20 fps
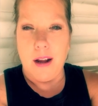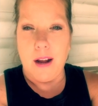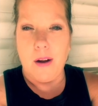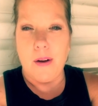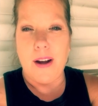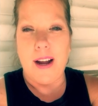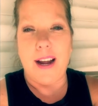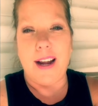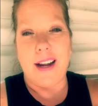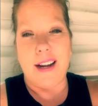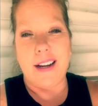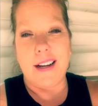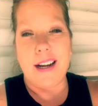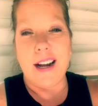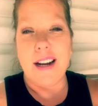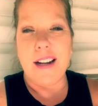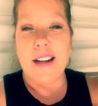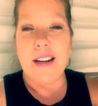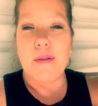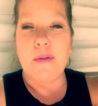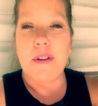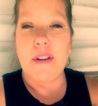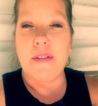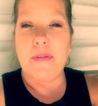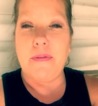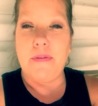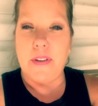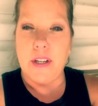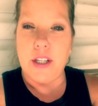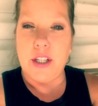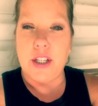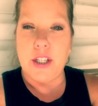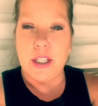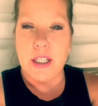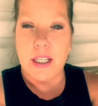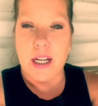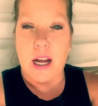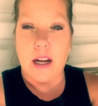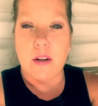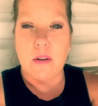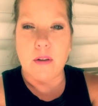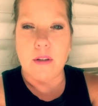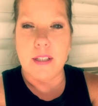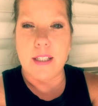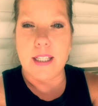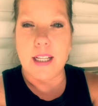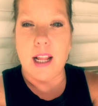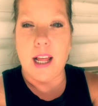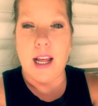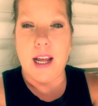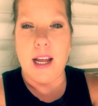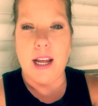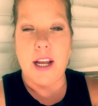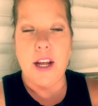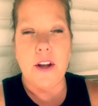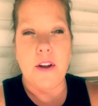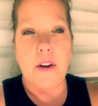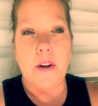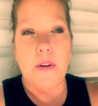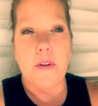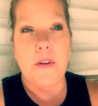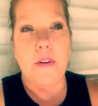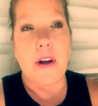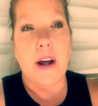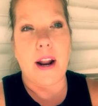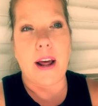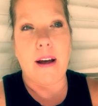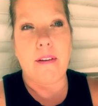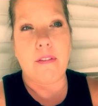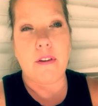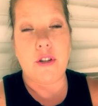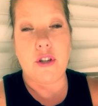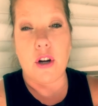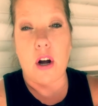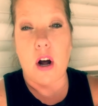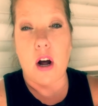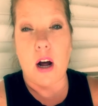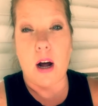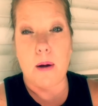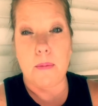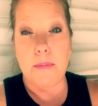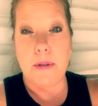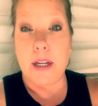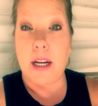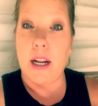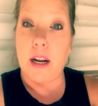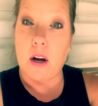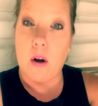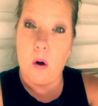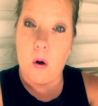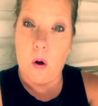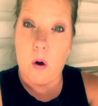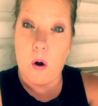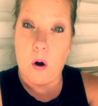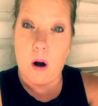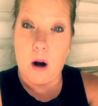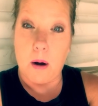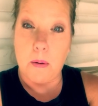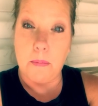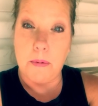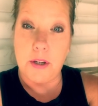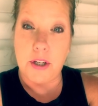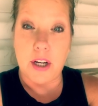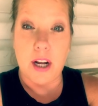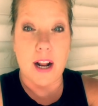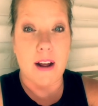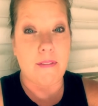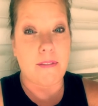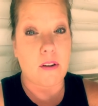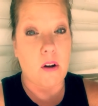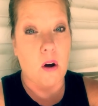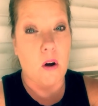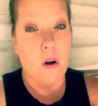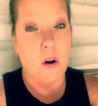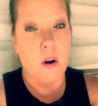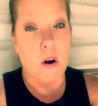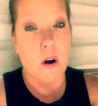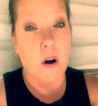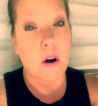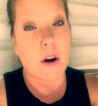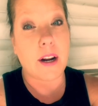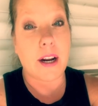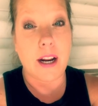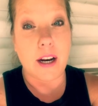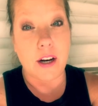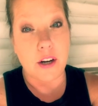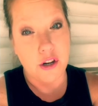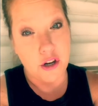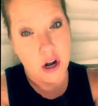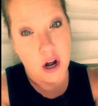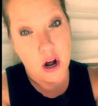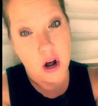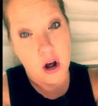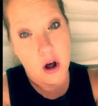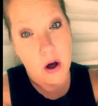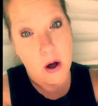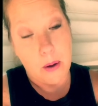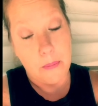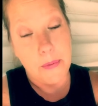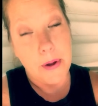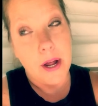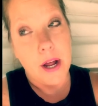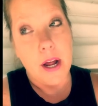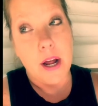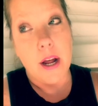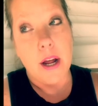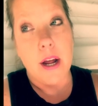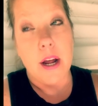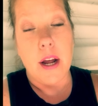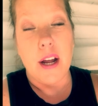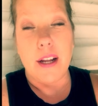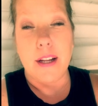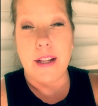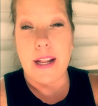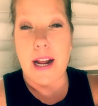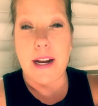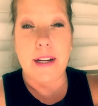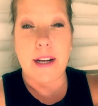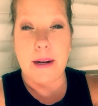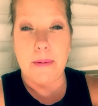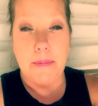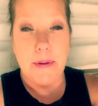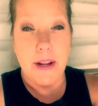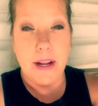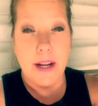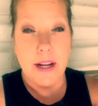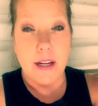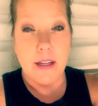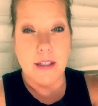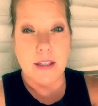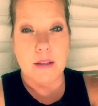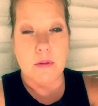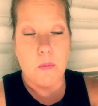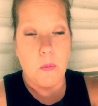Okay, kind of like one of them vicious cycles. Like, you gotta have a job to get a car, but you gotta have a car to get a job, that type of things.